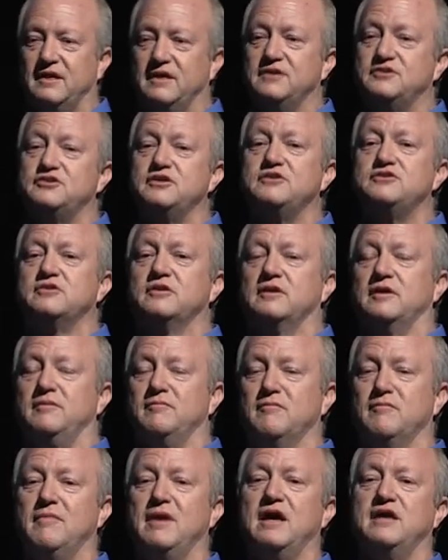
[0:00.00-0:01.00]

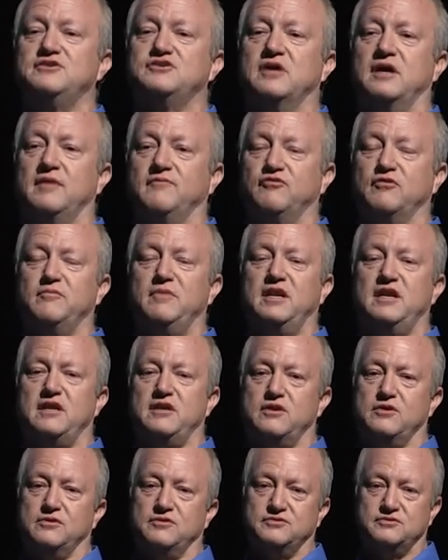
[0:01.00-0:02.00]
Essentially, my job for many
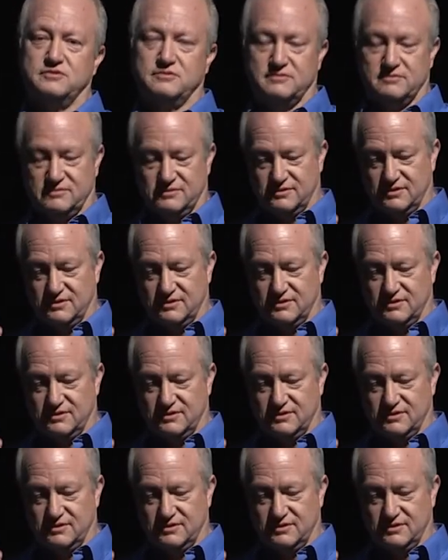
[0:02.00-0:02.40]
years